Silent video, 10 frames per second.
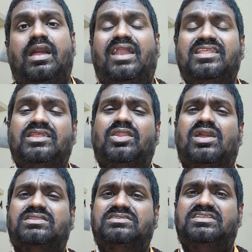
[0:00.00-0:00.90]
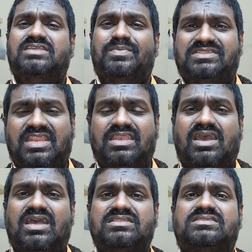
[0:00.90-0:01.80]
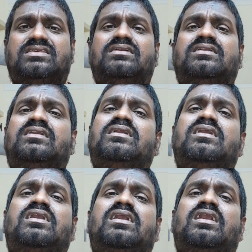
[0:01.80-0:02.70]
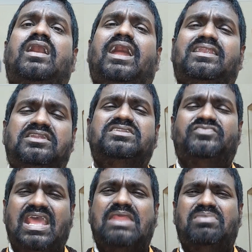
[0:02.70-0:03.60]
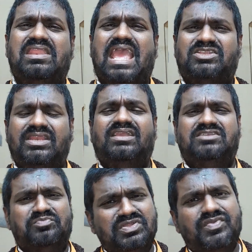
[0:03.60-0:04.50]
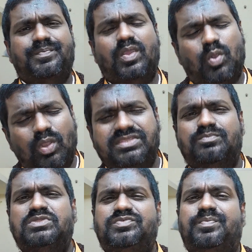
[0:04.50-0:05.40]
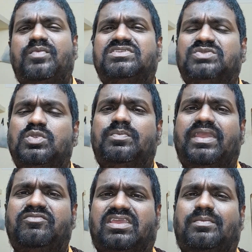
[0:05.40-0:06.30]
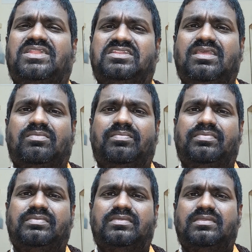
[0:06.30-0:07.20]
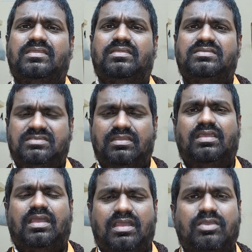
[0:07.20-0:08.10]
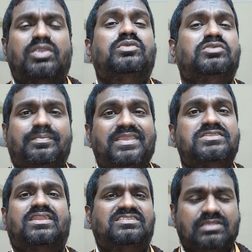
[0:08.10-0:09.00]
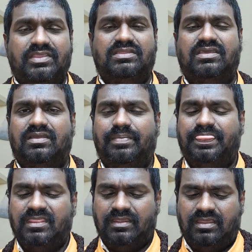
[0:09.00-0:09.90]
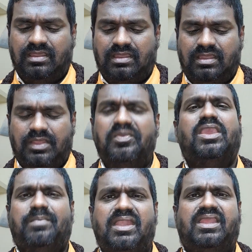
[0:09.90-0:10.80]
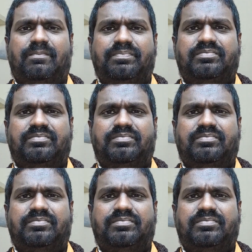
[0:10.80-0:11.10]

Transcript: And in the north, they say Badrinath. And it's a very, very, actually Jambudvipa whole Jambudvipa was ruled by Vikramaditya according to the picture I saw in the Wikipedia.